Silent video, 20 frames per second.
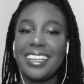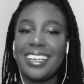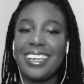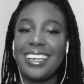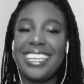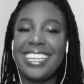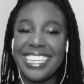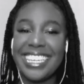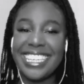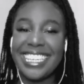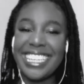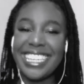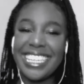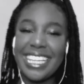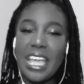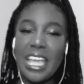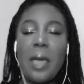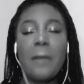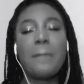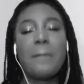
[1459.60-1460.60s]
Right.
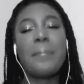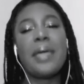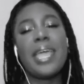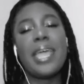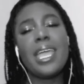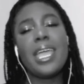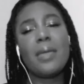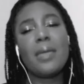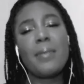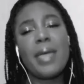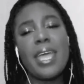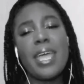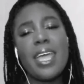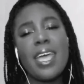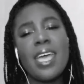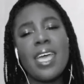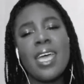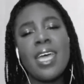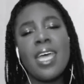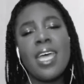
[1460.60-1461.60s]

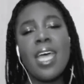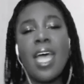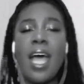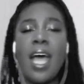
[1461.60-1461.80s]
Baby,